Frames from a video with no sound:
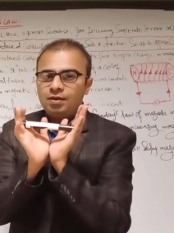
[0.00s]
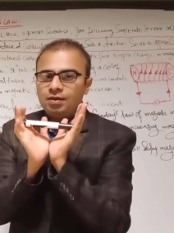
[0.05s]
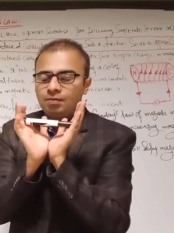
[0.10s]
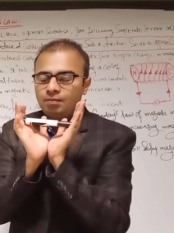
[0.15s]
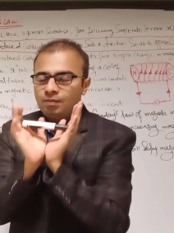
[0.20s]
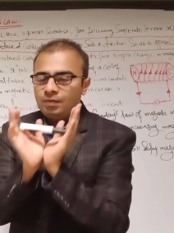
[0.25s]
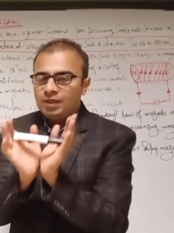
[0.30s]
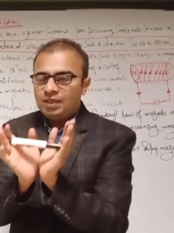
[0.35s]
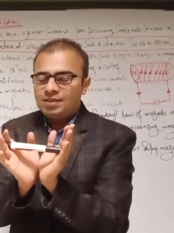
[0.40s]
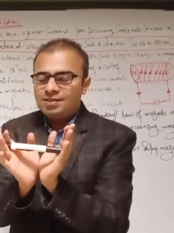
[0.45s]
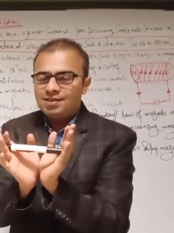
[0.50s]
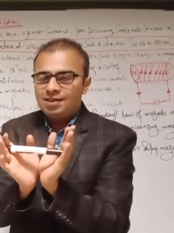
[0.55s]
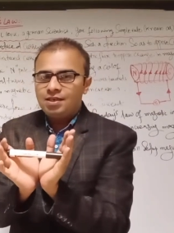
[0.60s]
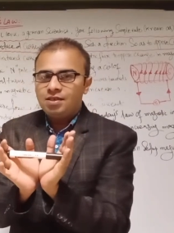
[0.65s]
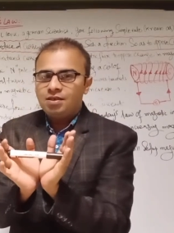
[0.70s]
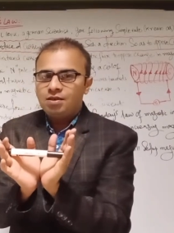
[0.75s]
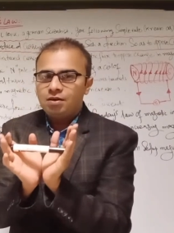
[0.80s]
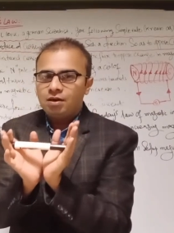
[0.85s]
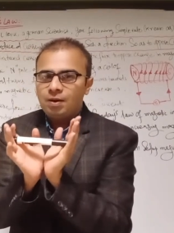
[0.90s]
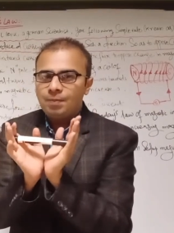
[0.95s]
means
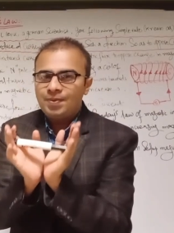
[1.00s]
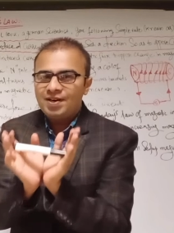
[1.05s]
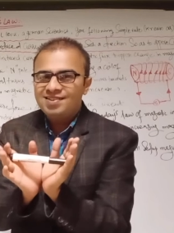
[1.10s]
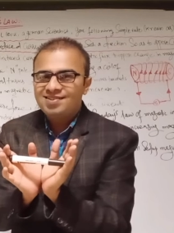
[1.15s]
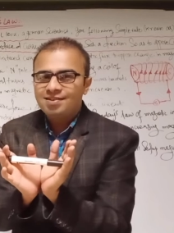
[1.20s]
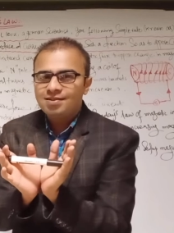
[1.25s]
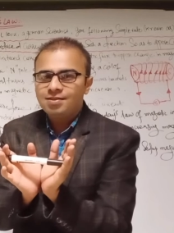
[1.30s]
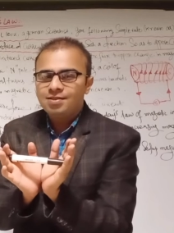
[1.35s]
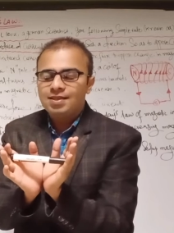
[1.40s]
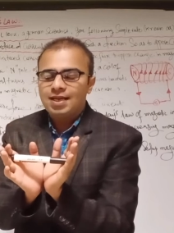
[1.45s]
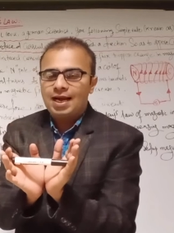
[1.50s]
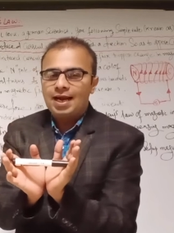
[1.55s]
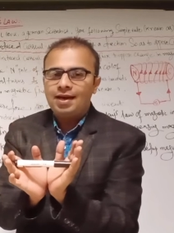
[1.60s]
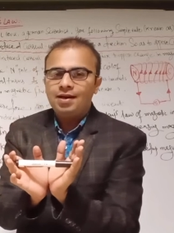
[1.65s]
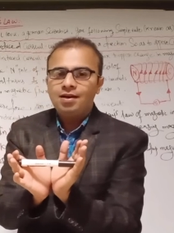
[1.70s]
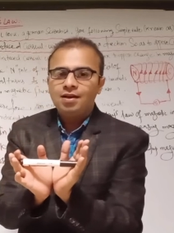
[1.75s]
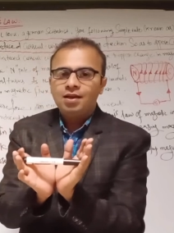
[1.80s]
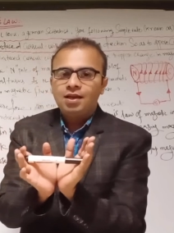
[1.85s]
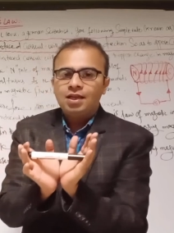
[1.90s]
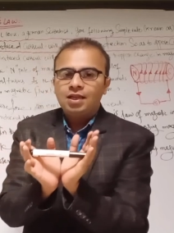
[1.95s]
it represents
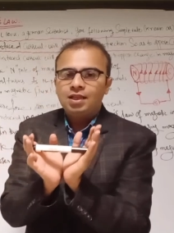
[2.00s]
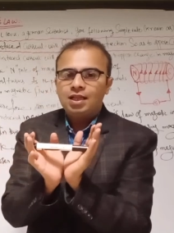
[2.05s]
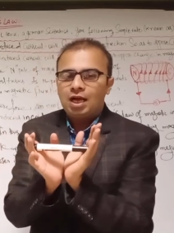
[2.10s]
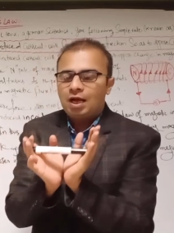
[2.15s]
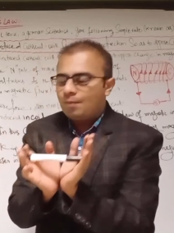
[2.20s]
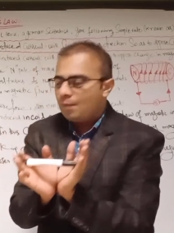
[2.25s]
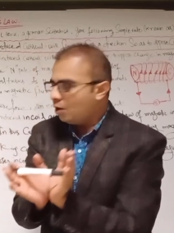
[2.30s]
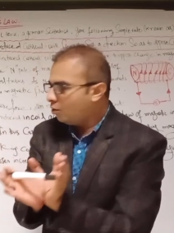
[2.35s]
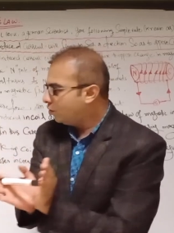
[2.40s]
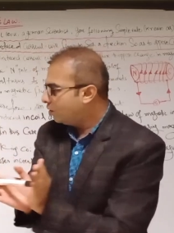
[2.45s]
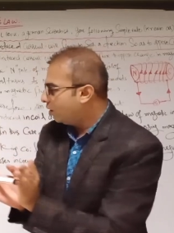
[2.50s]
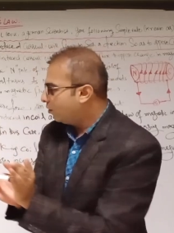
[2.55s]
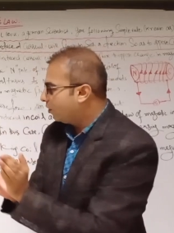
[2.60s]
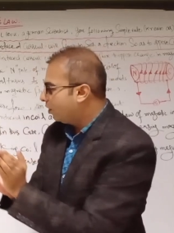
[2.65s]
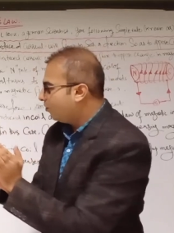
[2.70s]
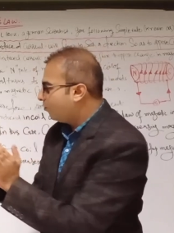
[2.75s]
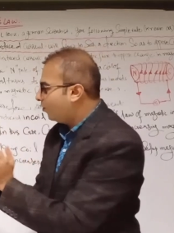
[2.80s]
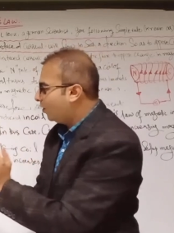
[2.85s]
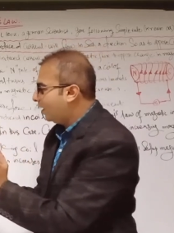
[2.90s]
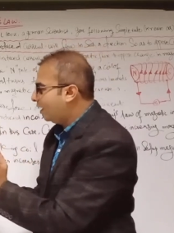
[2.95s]
that the amount of
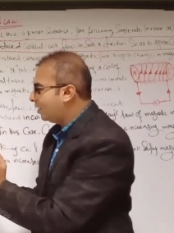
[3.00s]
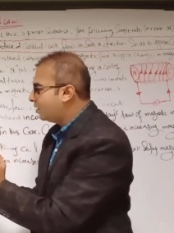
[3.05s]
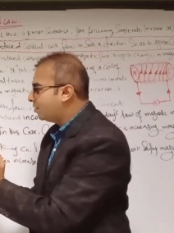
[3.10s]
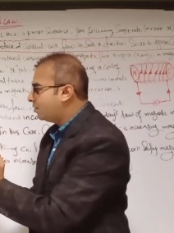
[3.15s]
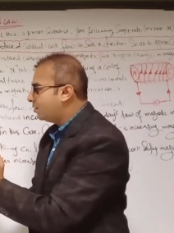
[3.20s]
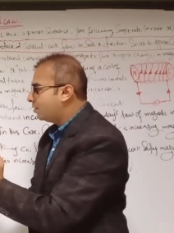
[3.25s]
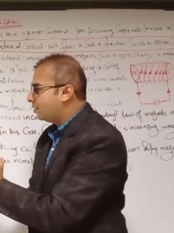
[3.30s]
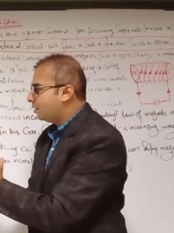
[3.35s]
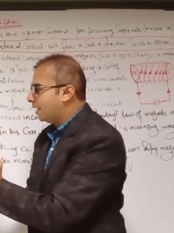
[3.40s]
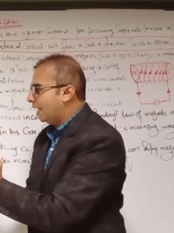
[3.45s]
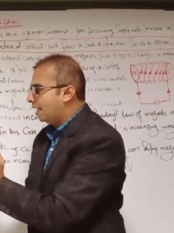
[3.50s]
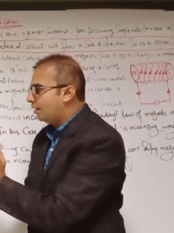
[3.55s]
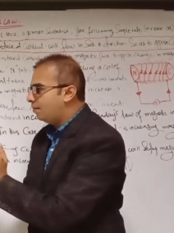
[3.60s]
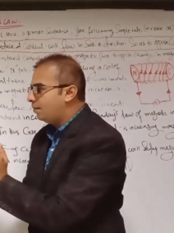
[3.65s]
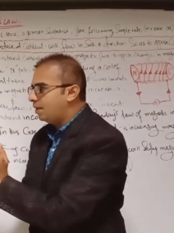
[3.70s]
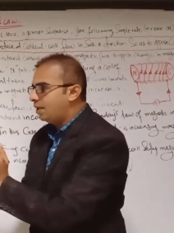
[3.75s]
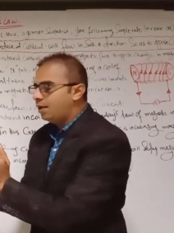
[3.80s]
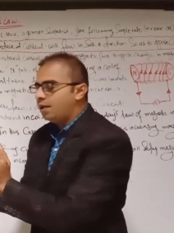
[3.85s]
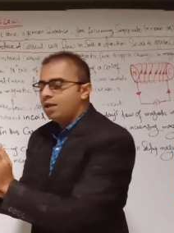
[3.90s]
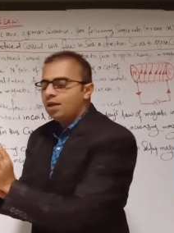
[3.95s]
the flux can
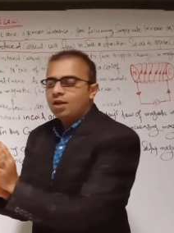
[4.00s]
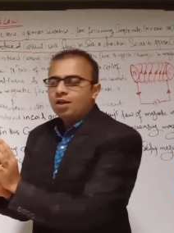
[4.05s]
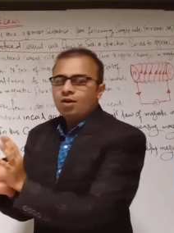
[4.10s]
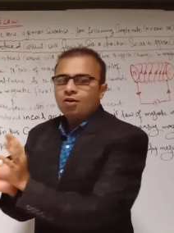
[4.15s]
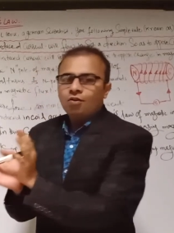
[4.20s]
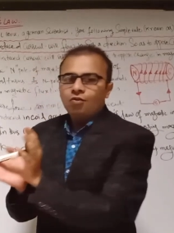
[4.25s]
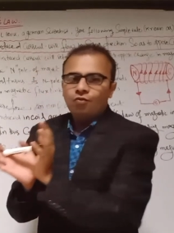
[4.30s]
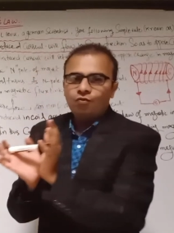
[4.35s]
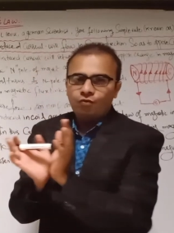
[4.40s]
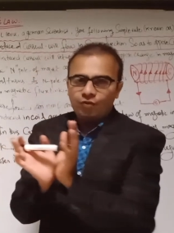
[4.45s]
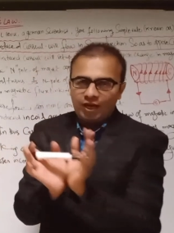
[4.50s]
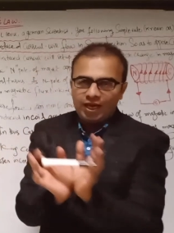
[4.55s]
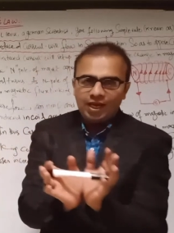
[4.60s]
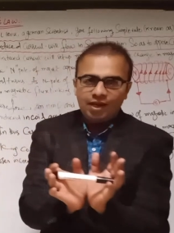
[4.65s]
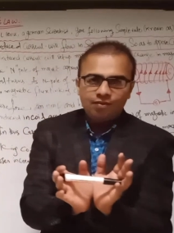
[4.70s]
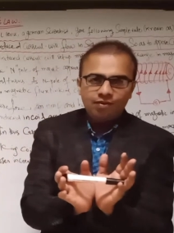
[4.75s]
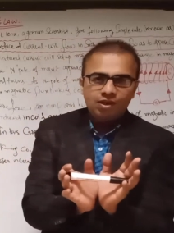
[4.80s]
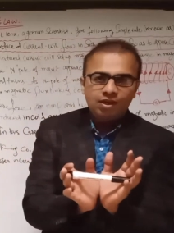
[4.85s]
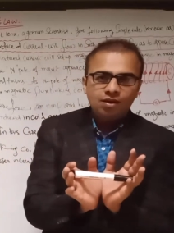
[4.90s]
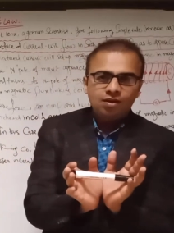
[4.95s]
be
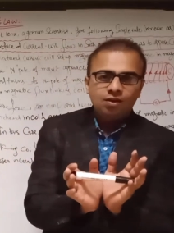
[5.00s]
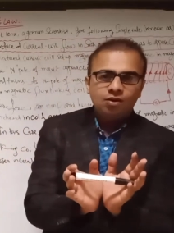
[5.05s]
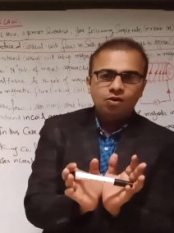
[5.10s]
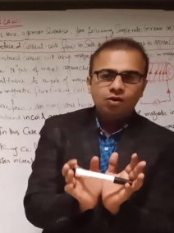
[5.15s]
varied.